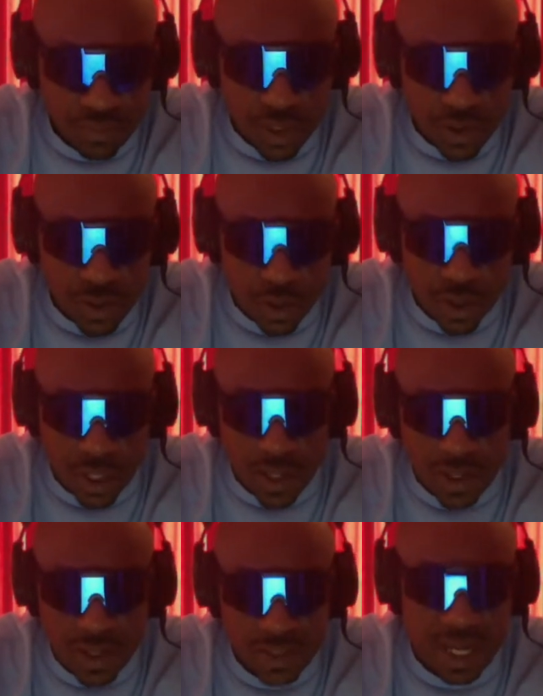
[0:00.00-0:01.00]
So
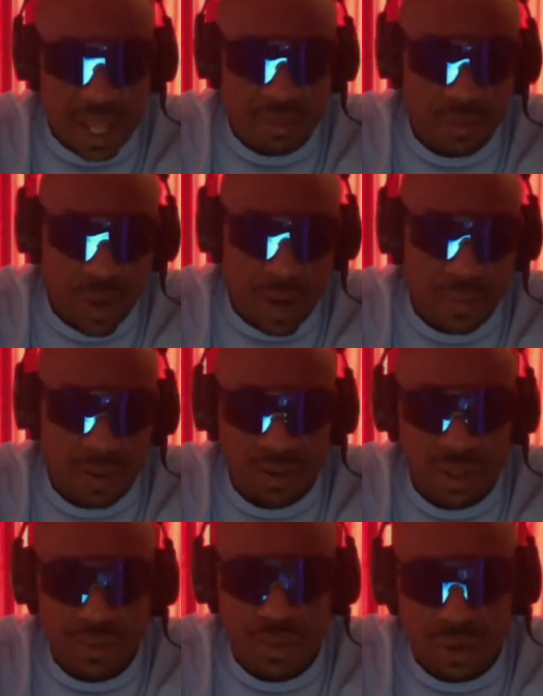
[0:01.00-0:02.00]
again, slabs are popular in
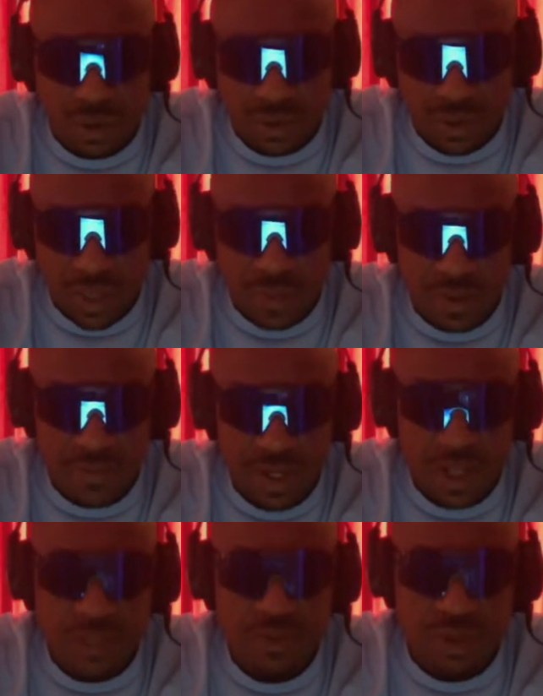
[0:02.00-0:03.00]
some quarters, okay? But if
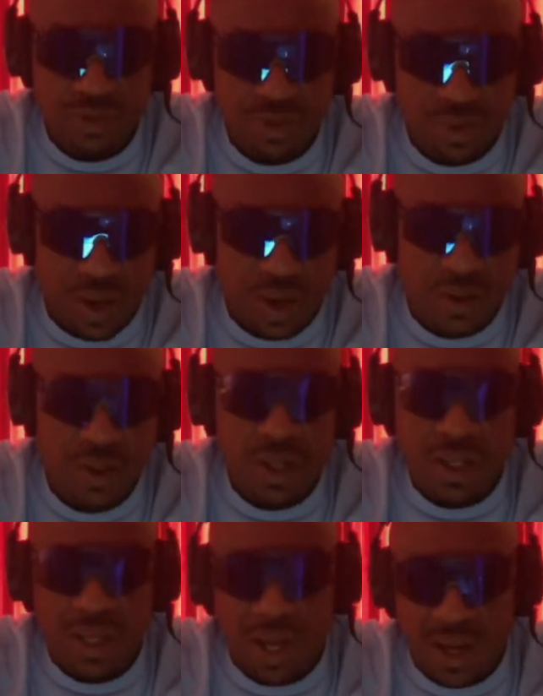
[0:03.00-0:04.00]
traditional route,
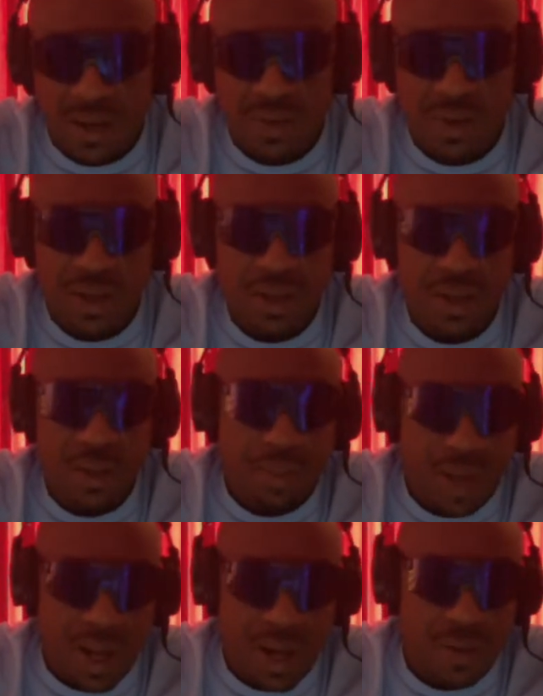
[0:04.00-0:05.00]
concrete,
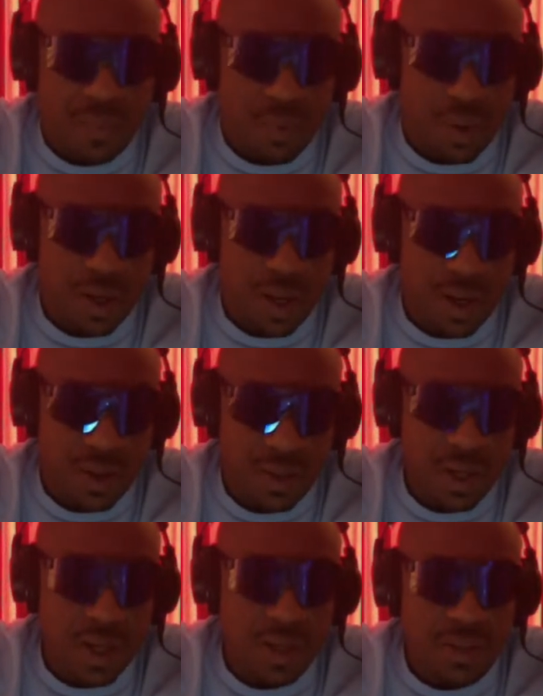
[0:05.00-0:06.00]
block, or poured concrete.
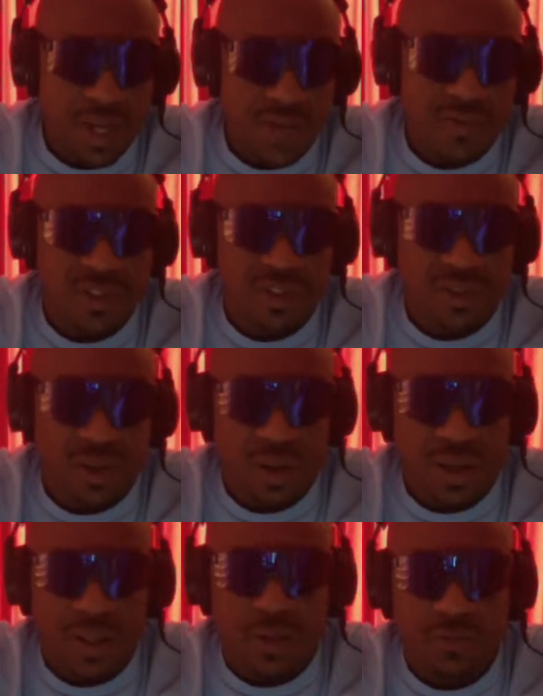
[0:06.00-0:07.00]
Never install
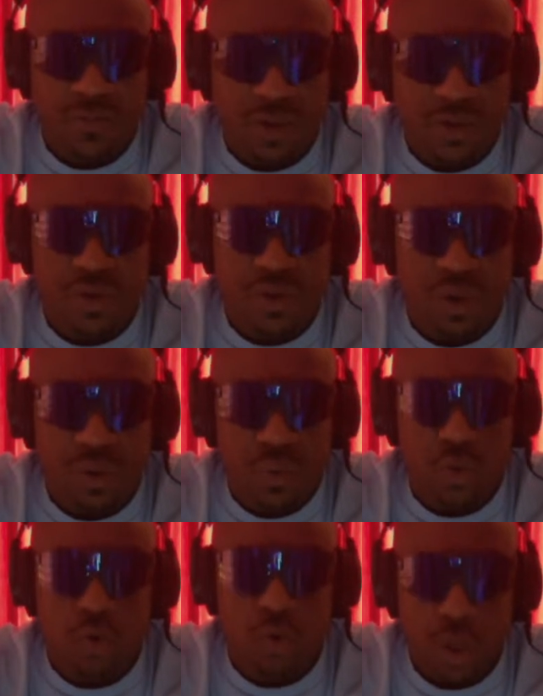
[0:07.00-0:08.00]
a new filter on
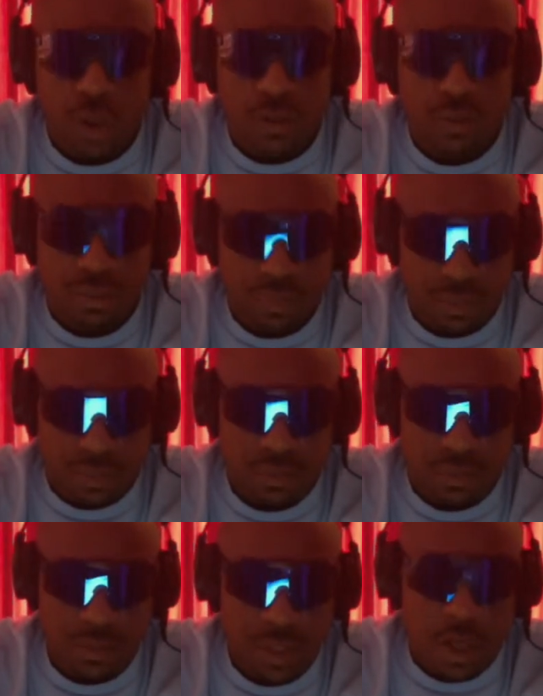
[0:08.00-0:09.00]
wood
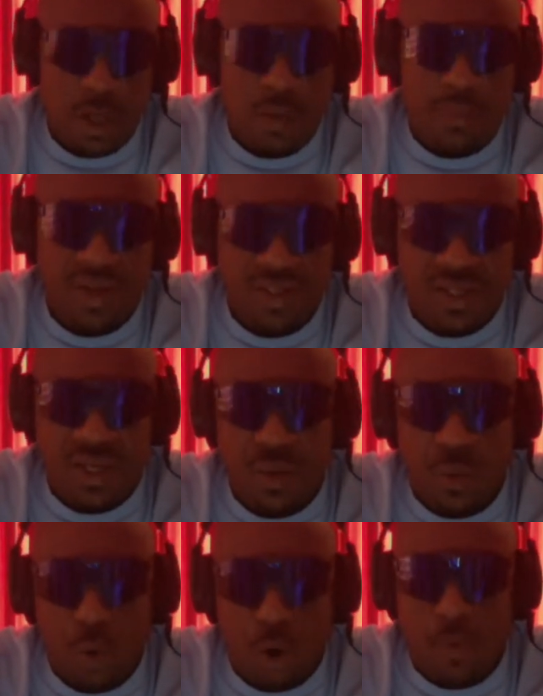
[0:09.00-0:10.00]
because it can
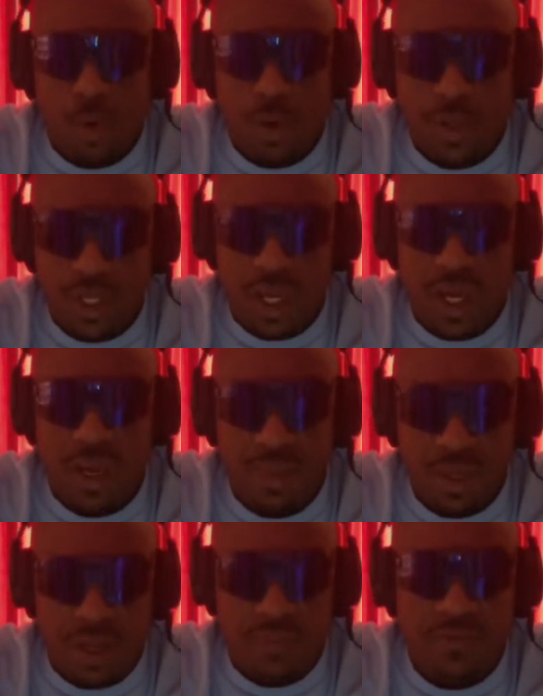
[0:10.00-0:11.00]
warp or decay
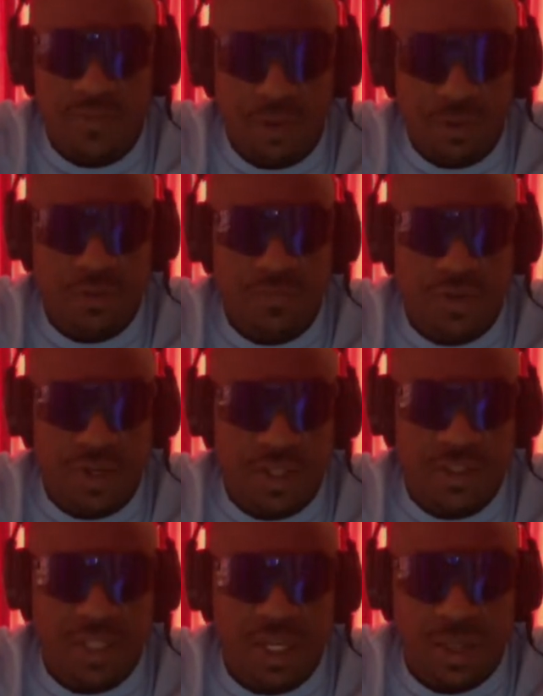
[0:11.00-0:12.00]
beneath the filter's
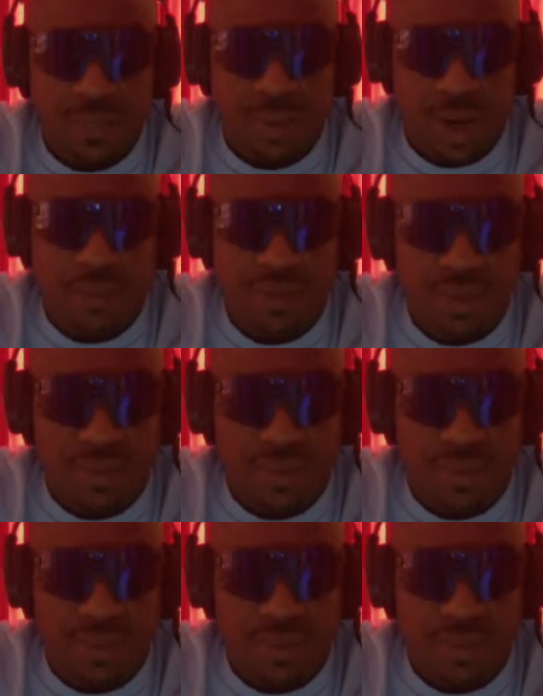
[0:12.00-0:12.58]
footings and compromise the